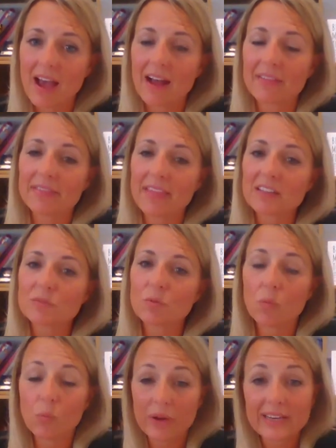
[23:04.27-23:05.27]
And that's
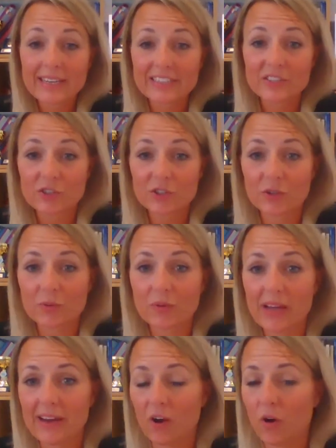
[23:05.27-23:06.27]
what we need to do
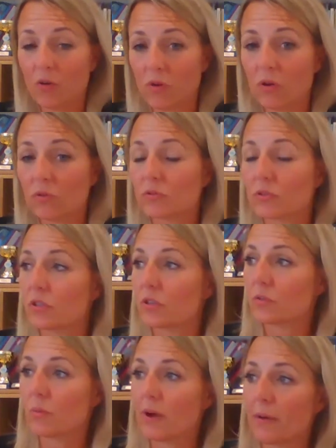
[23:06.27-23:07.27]
in our roles
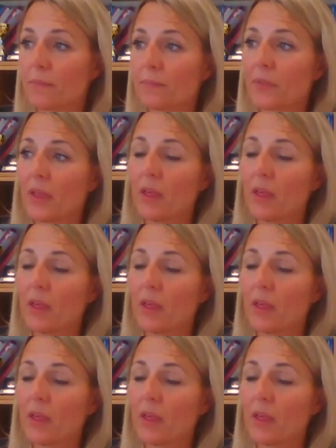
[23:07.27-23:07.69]
as well.